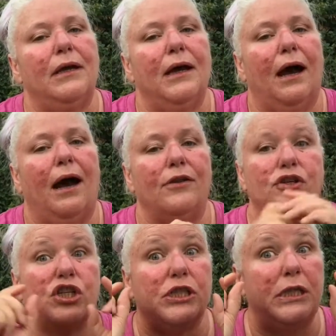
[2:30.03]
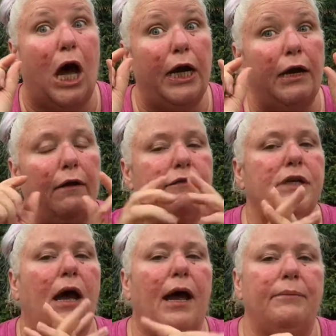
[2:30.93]
There's just not enough
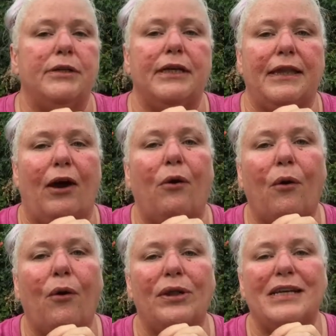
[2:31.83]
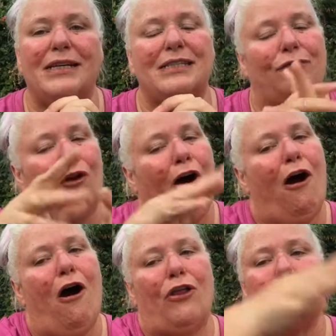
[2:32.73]
time to get that whole list for
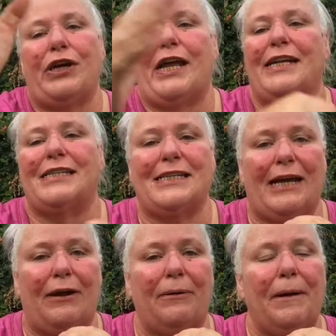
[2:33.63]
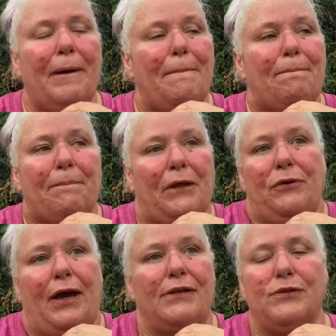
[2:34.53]
all 3 days in there.
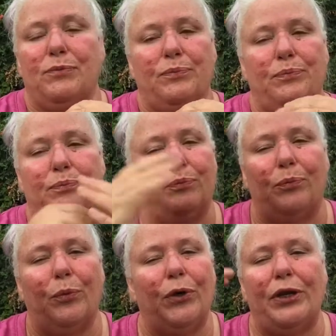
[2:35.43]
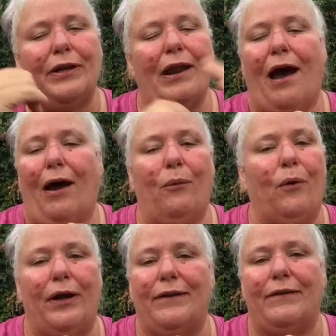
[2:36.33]
You guys would not
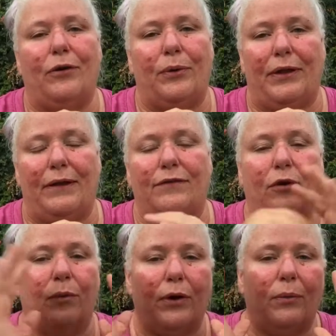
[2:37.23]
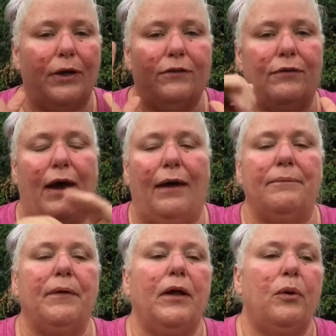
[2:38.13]
want to deal with it, so we don't want to do that.
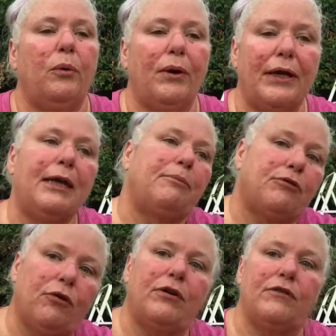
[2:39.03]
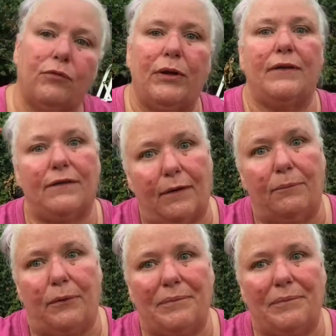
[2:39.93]
We want to keep it short and sweet and simple.